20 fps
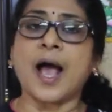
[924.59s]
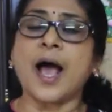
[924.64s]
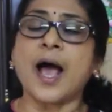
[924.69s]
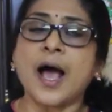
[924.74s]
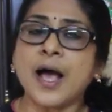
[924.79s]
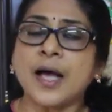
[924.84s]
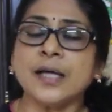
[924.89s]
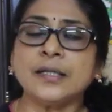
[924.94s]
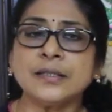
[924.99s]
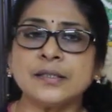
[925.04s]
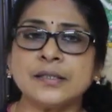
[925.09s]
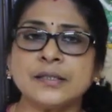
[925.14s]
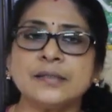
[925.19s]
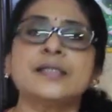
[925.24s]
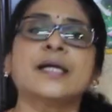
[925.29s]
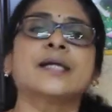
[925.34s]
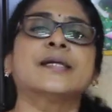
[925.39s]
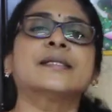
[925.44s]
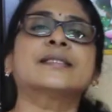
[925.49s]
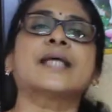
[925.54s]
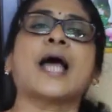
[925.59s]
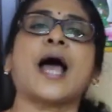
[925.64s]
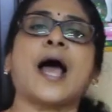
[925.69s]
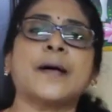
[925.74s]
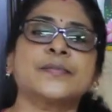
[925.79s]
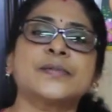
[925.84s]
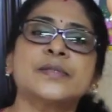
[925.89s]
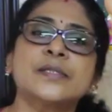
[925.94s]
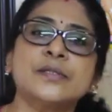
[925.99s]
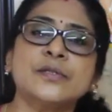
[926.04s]
and there is
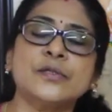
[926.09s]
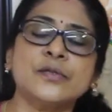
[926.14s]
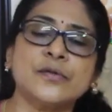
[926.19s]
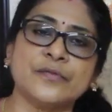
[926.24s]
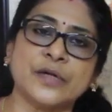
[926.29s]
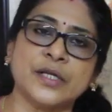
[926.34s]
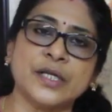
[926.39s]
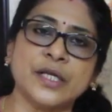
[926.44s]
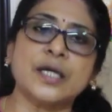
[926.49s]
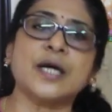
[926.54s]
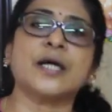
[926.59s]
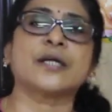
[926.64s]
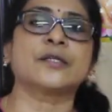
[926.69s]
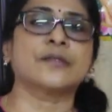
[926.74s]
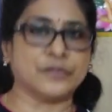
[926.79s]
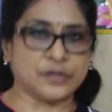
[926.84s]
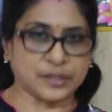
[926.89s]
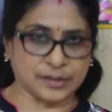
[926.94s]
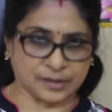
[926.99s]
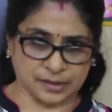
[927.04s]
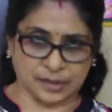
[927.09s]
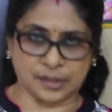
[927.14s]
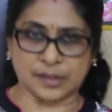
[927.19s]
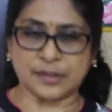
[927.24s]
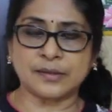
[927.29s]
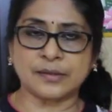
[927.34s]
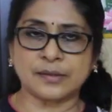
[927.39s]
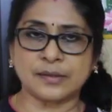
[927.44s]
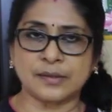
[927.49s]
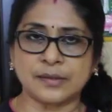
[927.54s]
absence of any kind of
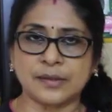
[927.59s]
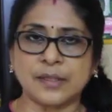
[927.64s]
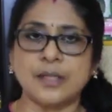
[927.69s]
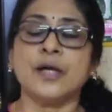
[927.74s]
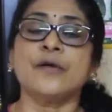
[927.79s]
disease,